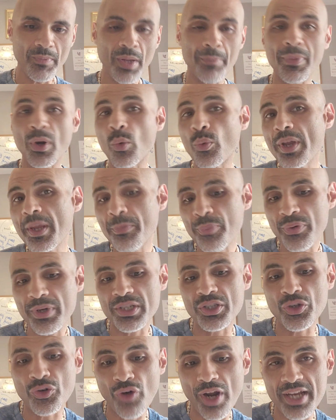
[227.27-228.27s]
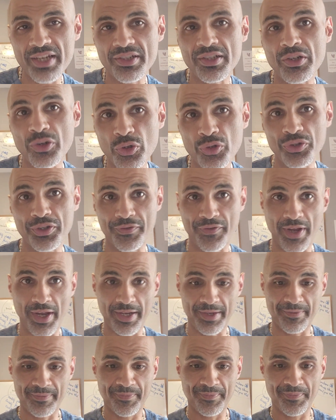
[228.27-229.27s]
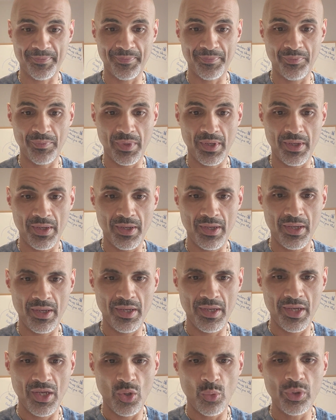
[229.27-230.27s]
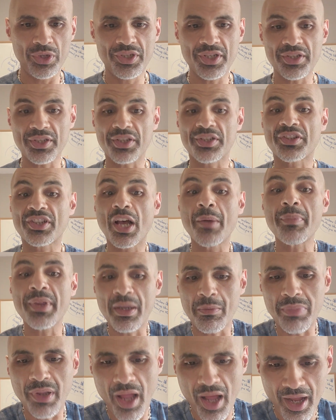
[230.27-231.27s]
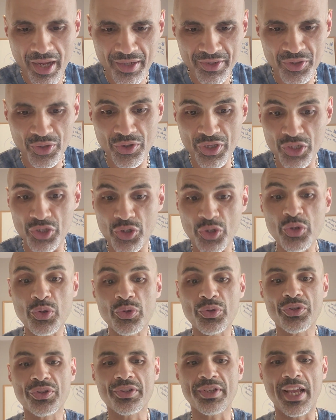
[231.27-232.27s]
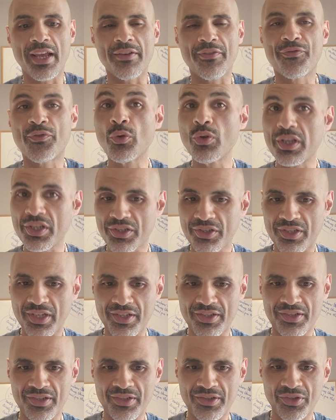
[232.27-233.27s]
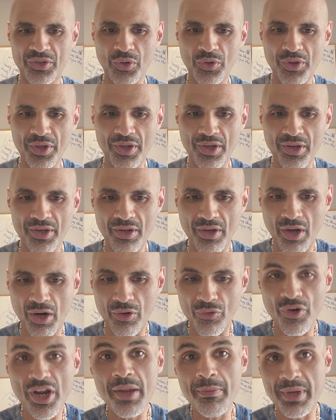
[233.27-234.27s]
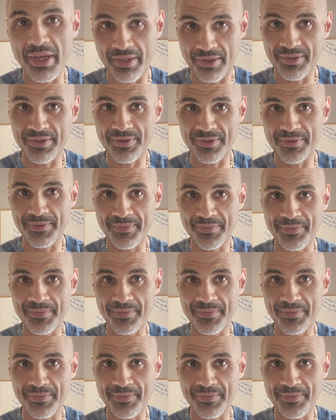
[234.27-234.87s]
But we preach Christ crucified, which is a stumbling block to the Jews and foolishness to the Arameans.